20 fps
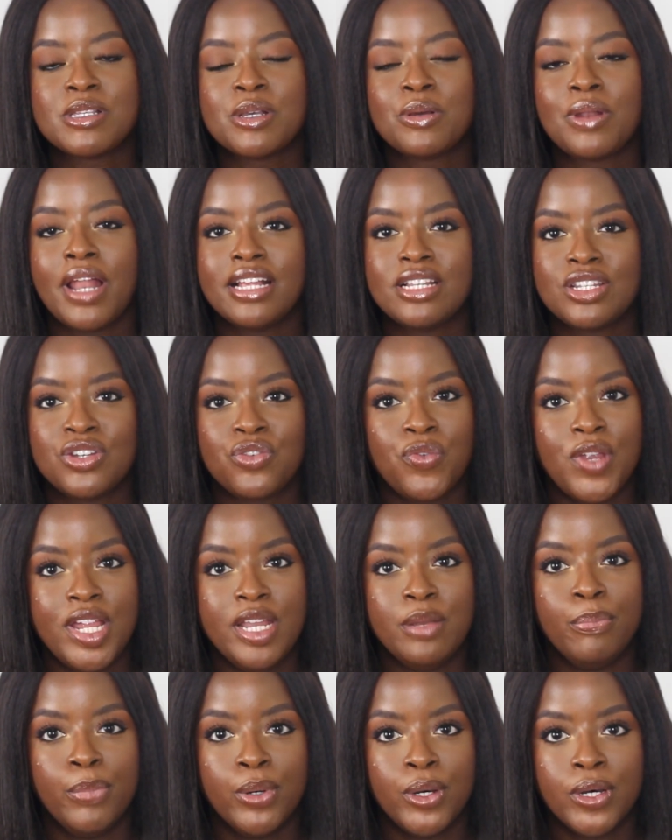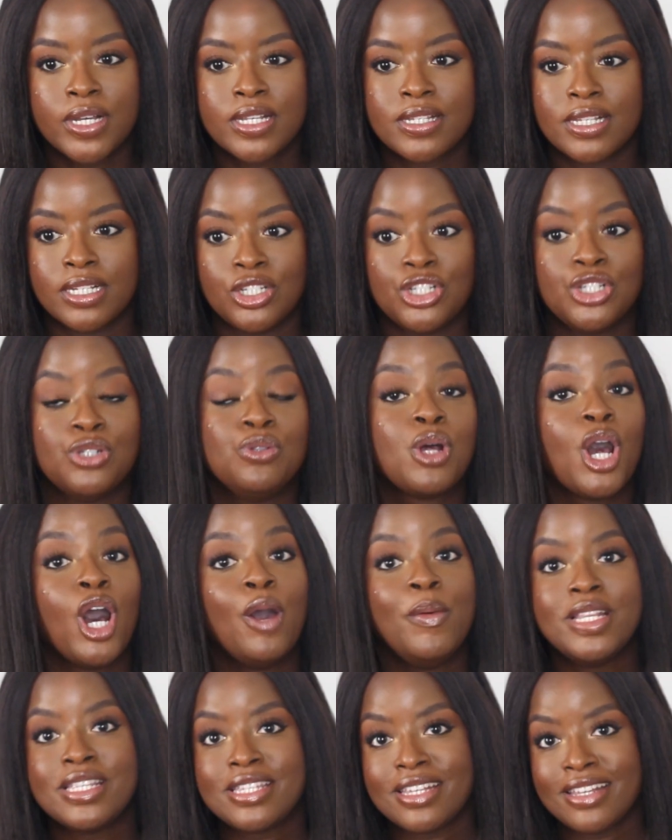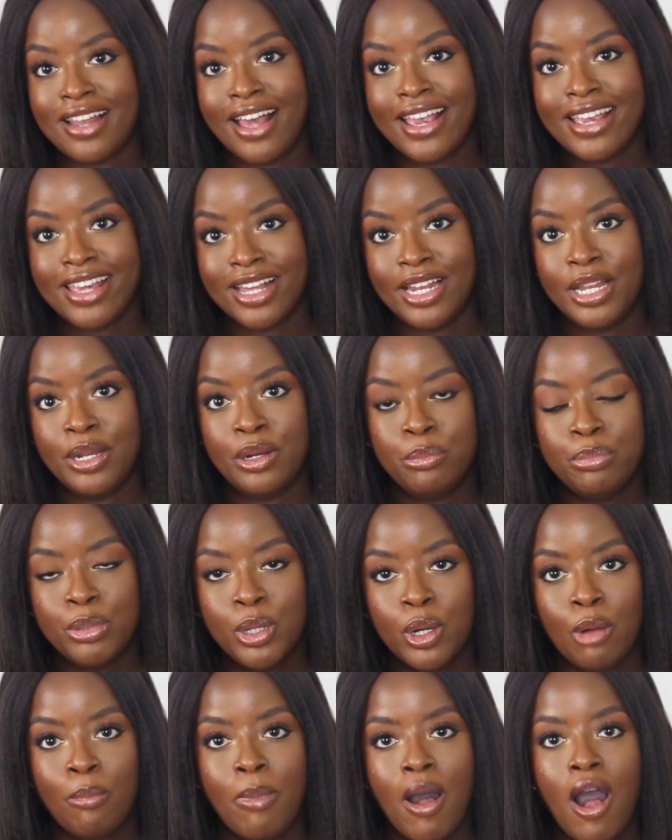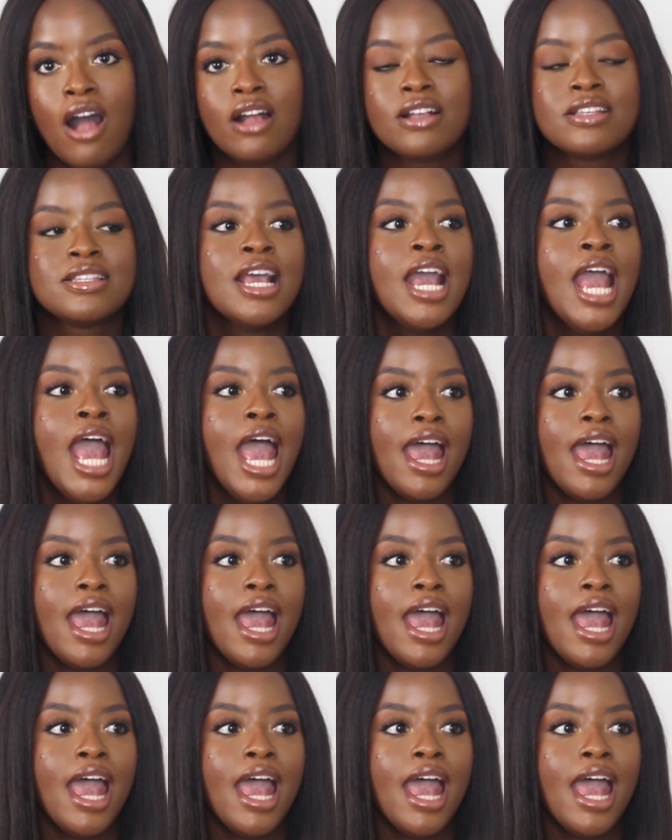so like to read books, and she'll go into like her little book box